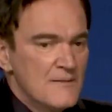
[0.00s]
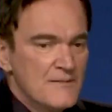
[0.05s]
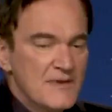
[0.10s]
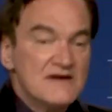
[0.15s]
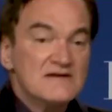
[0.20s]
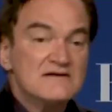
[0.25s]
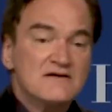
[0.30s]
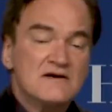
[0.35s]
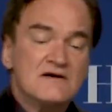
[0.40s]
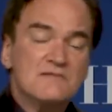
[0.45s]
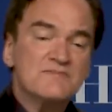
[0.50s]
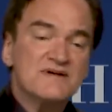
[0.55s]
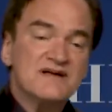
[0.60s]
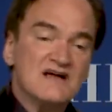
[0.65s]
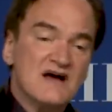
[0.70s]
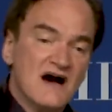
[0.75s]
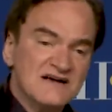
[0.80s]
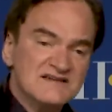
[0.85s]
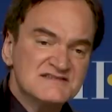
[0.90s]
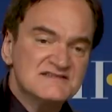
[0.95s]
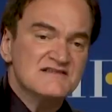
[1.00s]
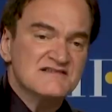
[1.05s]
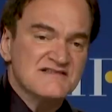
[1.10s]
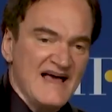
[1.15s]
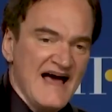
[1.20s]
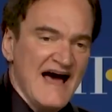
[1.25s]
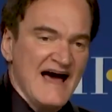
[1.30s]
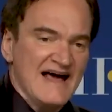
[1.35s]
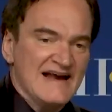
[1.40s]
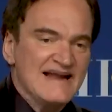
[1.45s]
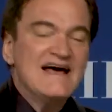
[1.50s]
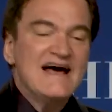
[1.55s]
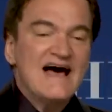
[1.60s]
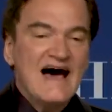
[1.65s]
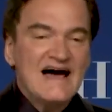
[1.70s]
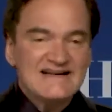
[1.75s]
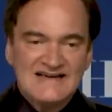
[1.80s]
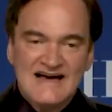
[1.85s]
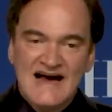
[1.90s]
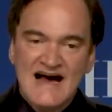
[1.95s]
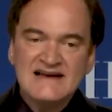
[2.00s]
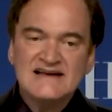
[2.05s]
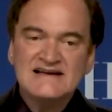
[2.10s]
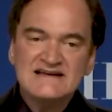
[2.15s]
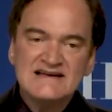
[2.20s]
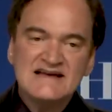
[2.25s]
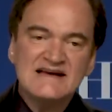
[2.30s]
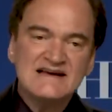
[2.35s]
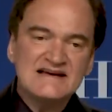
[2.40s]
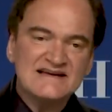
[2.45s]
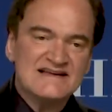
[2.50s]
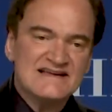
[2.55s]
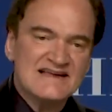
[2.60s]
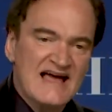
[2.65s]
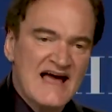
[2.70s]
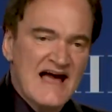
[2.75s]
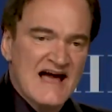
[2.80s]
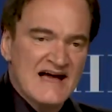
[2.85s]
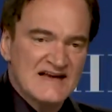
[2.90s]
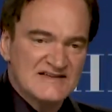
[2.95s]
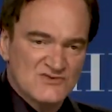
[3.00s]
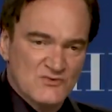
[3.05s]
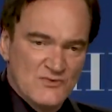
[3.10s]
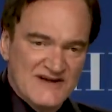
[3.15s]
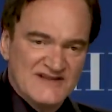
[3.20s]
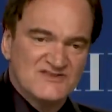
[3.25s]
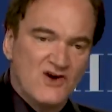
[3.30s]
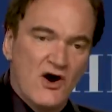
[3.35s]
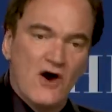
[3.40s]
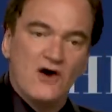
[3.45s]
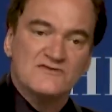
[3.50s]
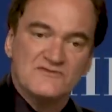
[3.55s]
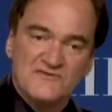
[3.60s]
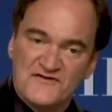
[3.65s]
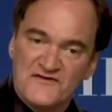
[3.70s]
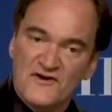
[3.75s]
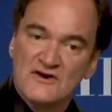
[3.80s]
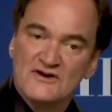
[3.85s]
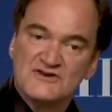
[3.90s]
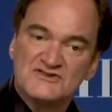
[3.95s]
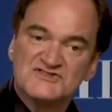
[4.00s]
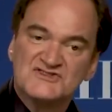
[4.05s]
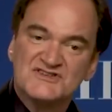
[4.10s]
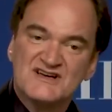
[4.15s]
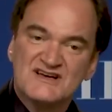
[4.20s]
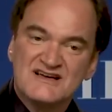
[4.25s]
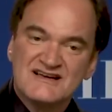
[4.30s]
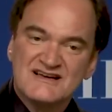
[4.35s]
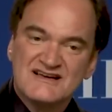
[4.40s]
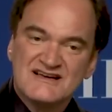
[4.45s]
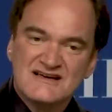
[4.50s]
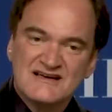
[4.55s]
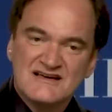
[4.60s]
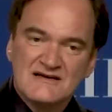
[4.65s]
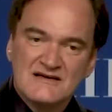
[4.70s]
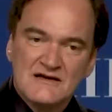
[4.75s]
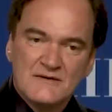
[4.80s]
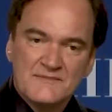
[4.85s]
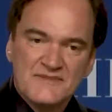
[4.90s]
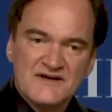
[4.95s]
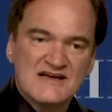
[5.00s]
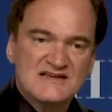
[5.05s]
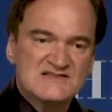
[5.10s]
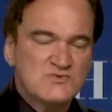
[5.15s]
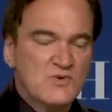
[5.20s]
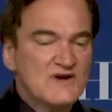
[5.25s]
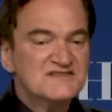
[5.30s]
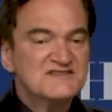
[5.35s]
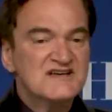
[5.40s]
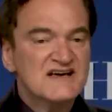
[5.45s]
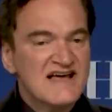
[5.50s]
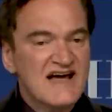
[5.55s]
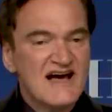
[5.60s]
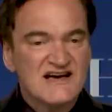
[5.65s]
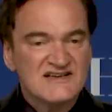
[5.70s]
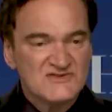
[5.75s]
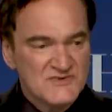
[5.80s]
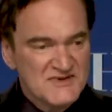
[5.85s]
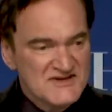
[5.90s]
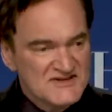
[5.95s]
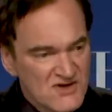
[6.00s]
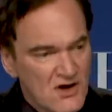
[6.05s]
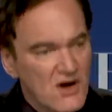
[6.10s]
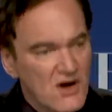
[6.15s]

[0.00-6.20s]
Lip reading: But because of that, I kind of needed to cast Rick Dalton first. Because once I cast Rick